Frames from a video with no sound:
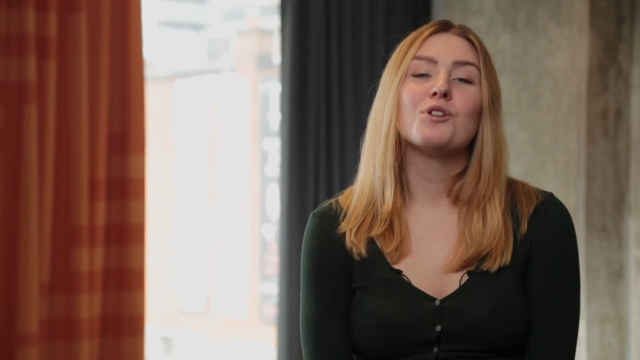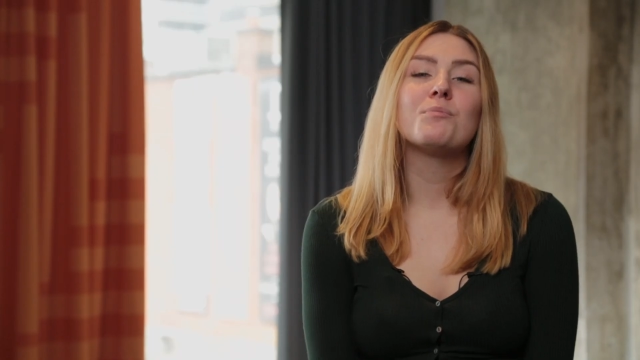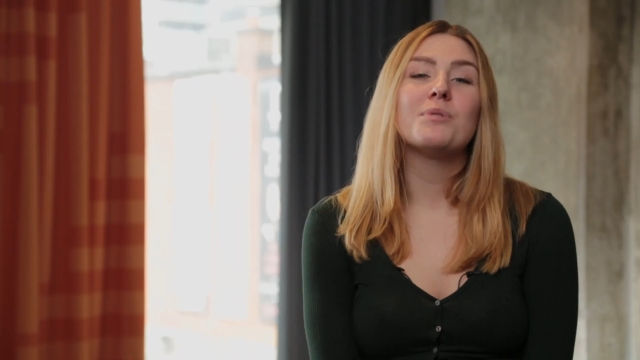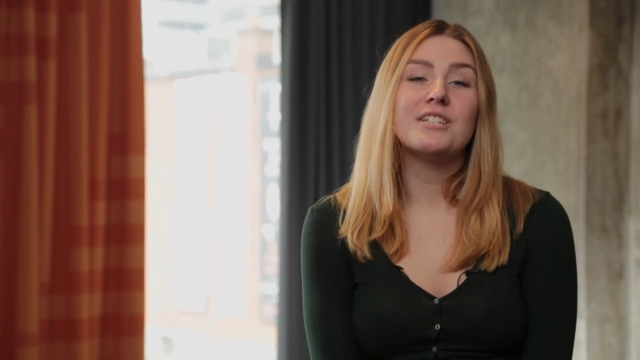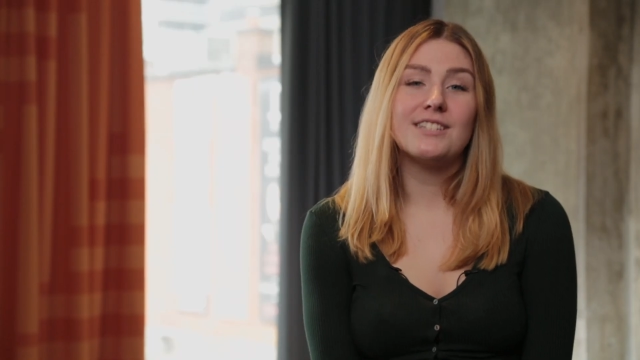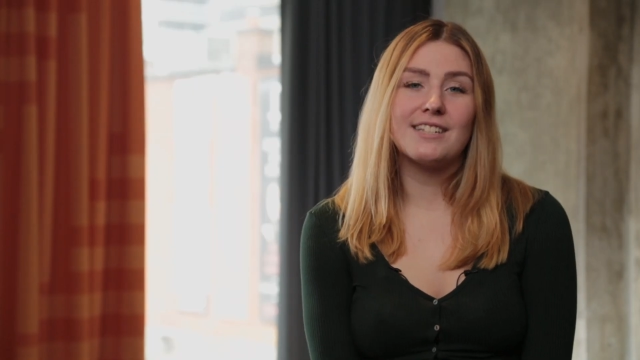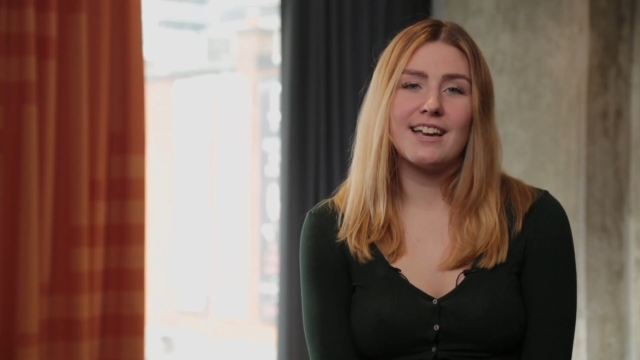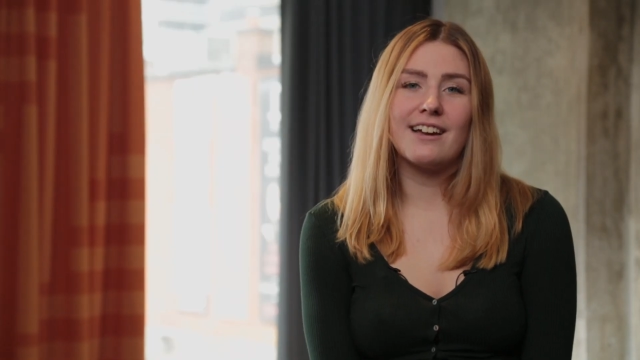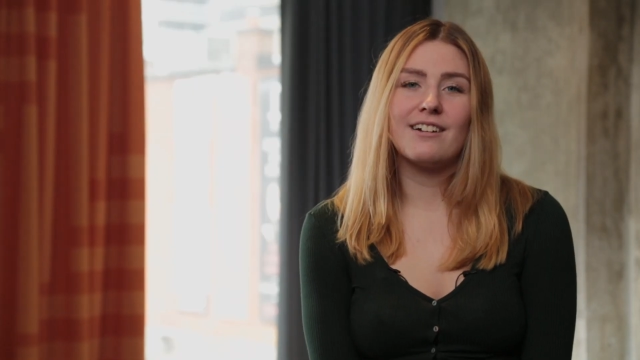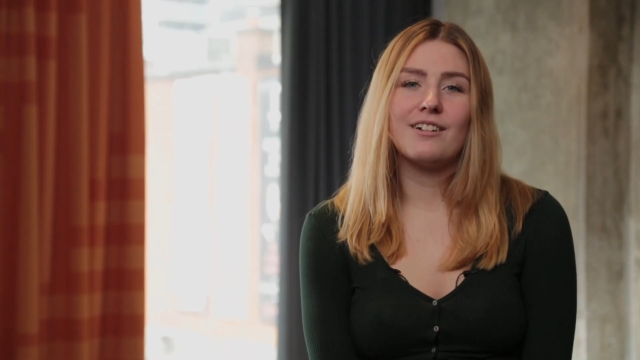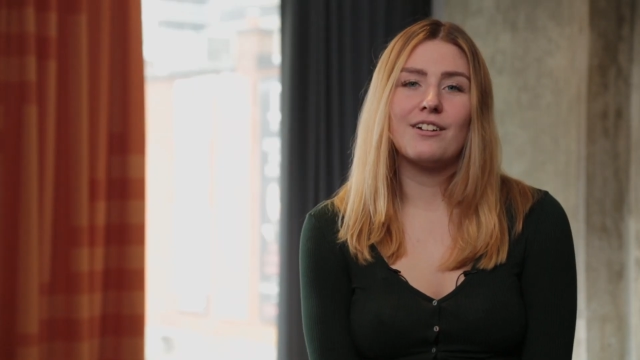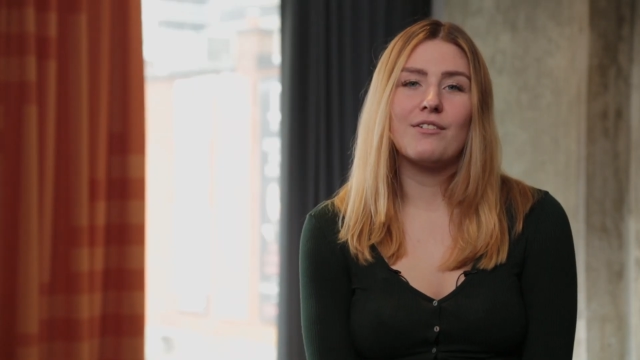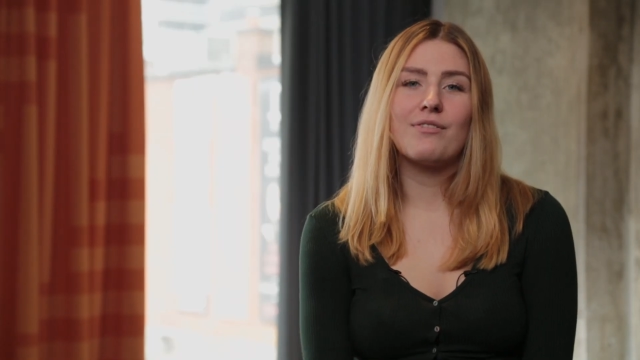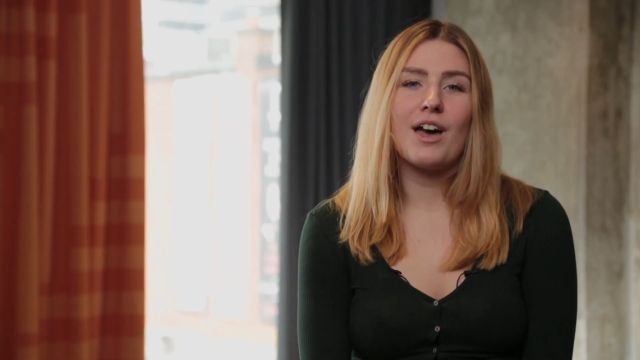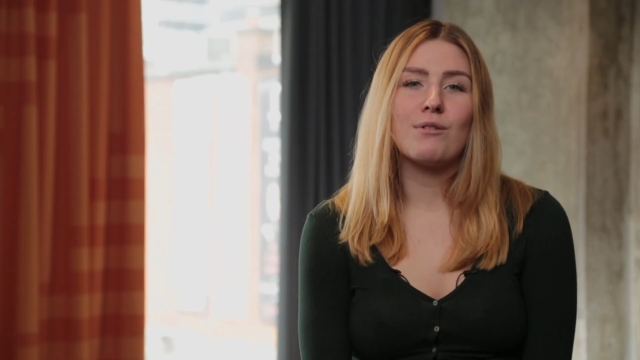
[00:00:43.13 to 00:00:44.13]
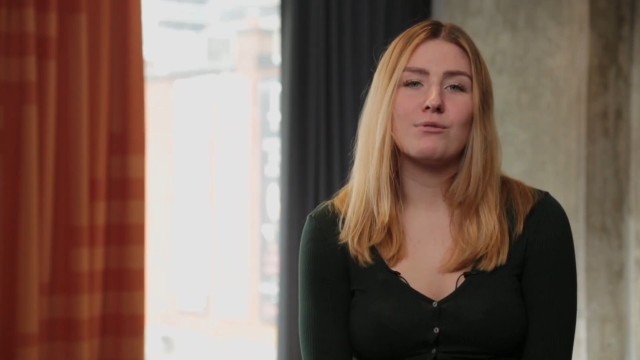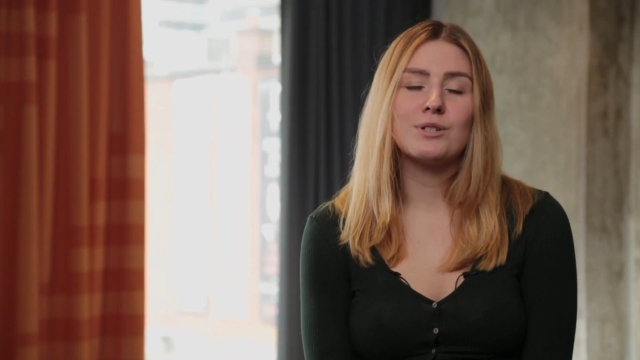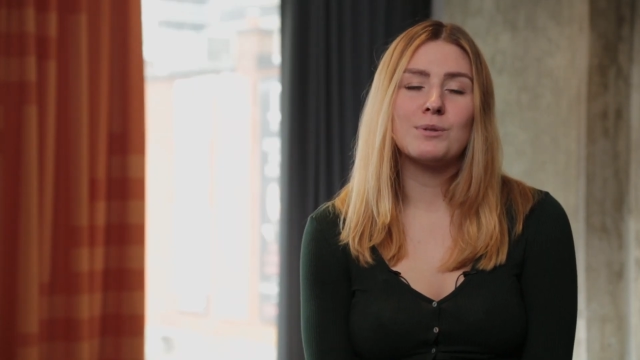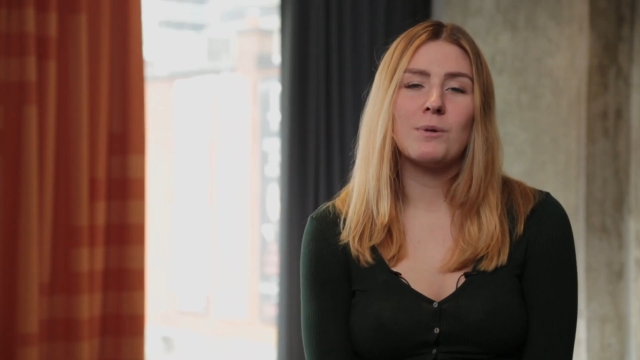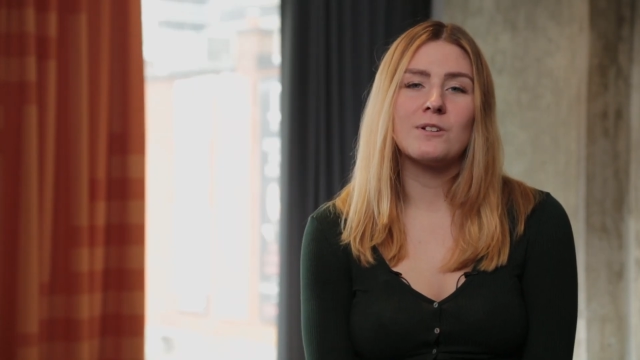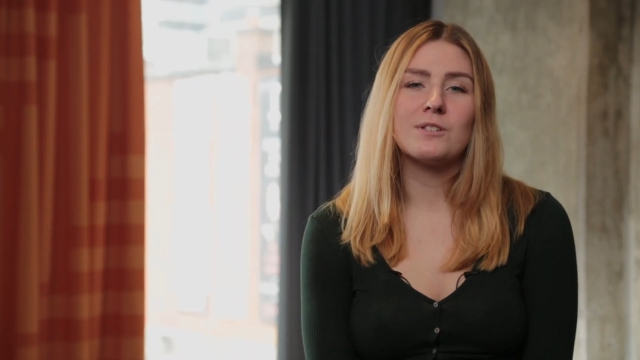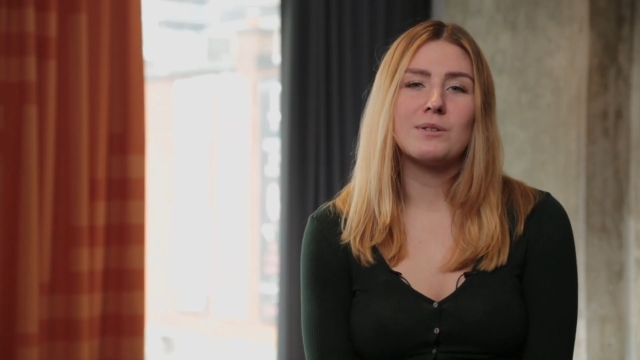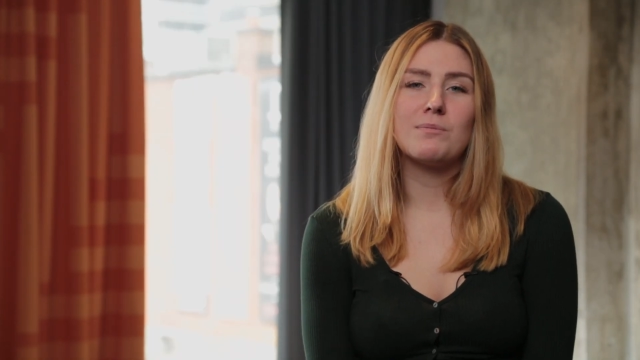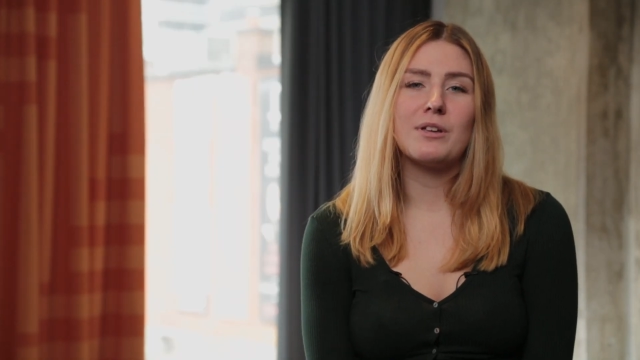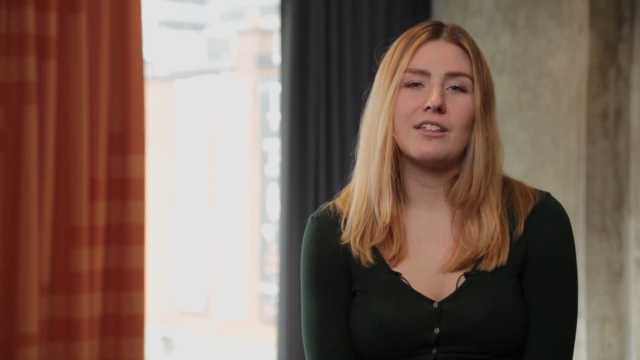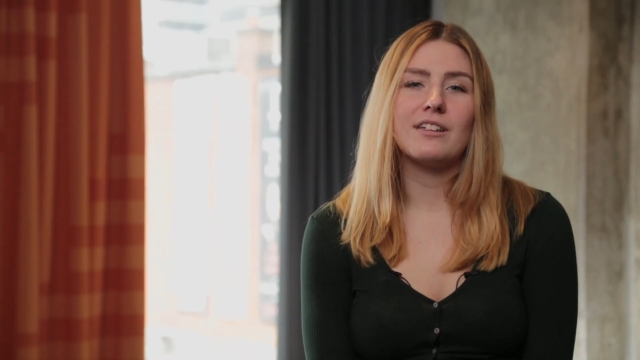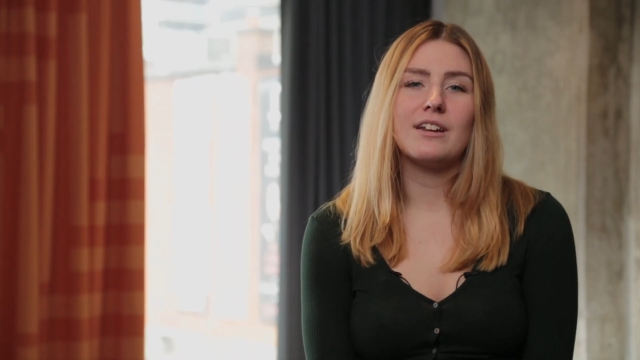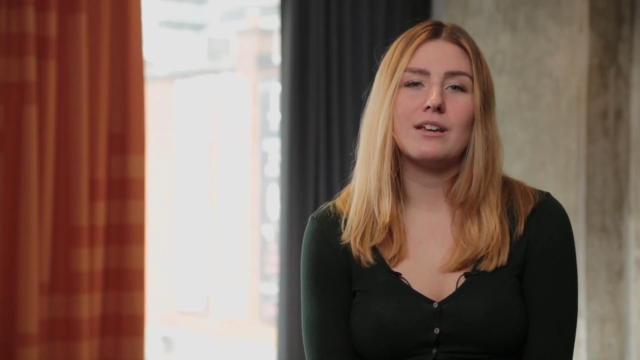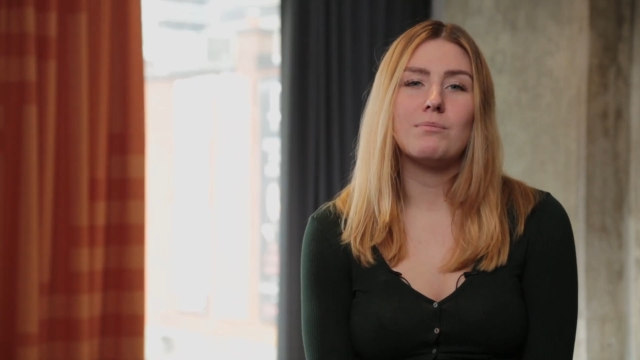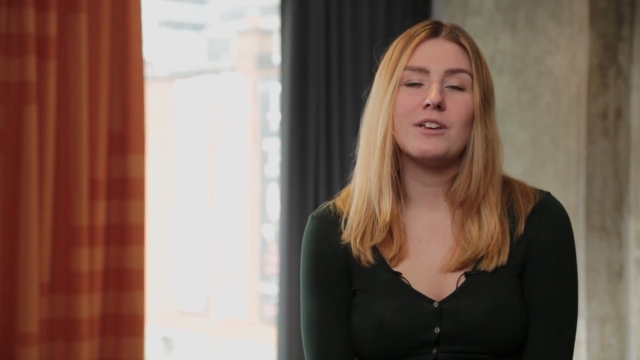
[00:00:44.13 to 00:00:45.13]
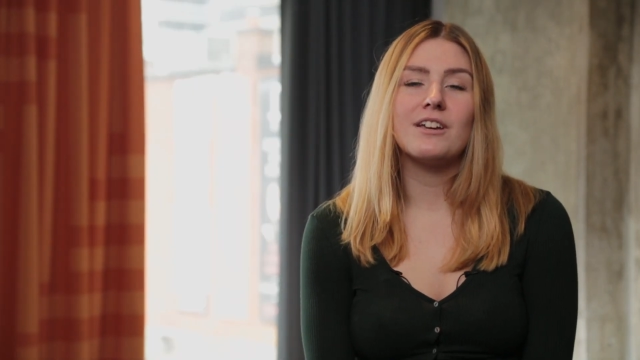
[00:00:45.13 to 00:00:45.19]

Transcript: don't be scared of that responsibility,